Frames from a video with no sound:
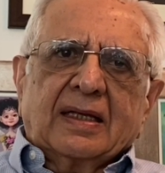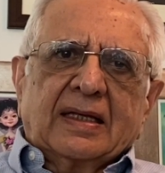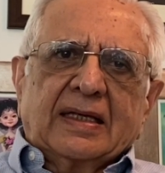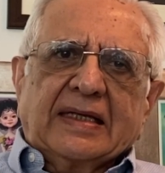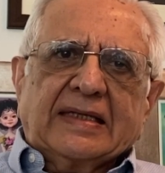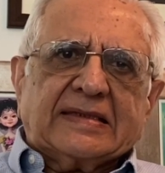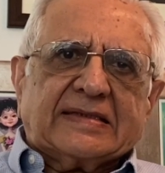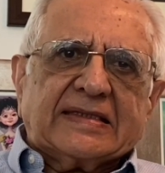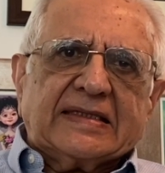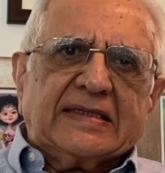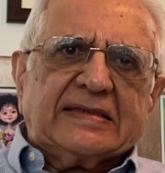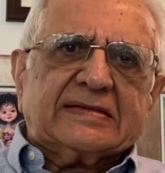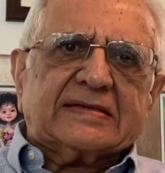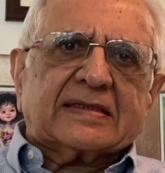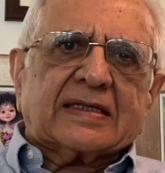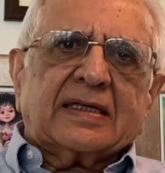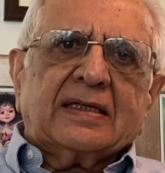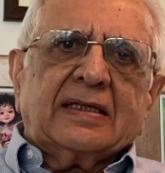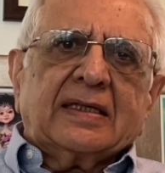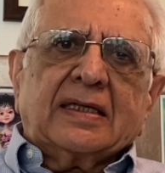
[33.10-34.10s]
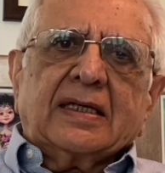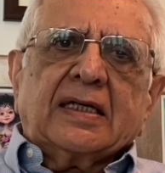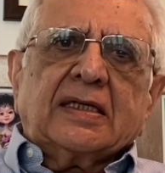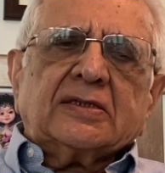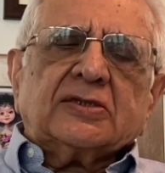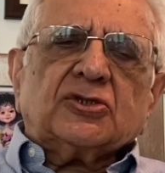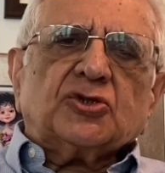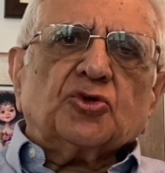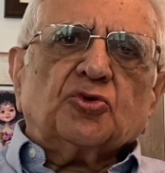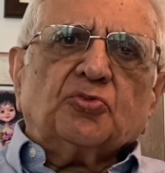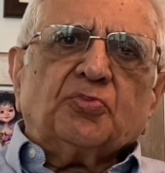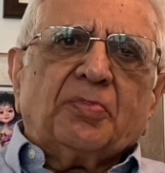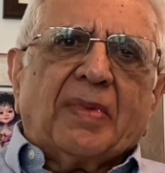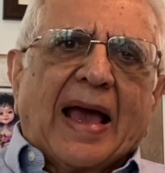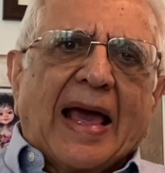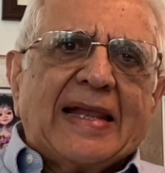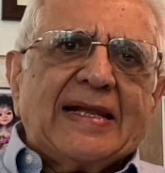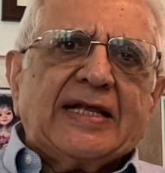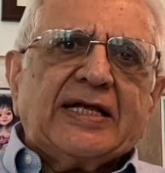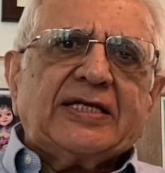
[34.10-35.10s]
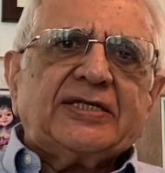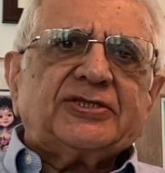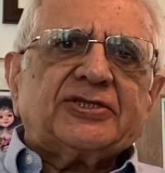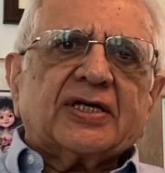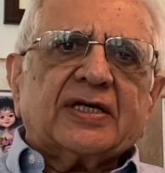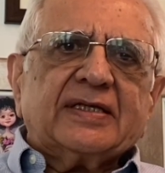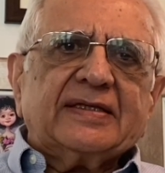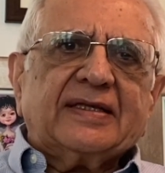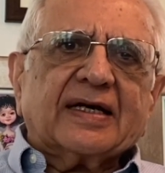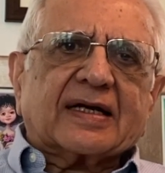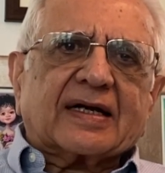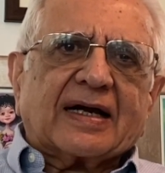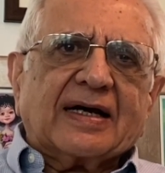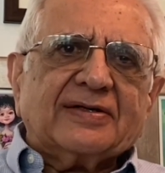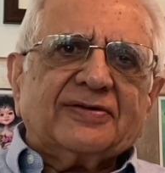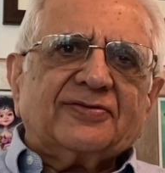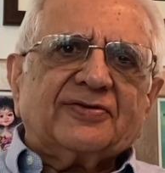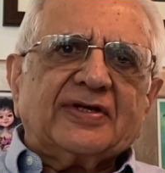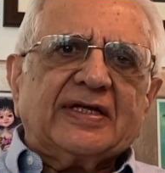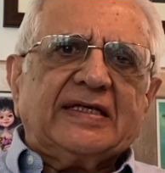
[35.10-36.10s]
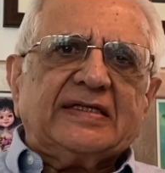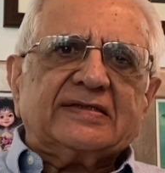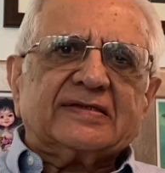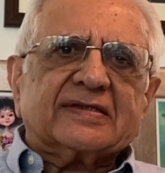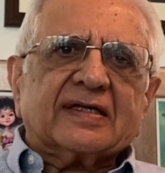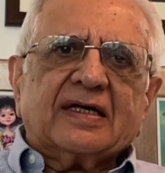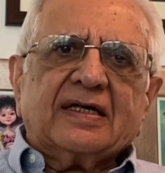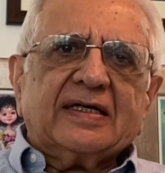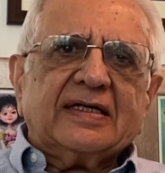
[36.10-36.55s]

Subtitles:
It is to manage the country's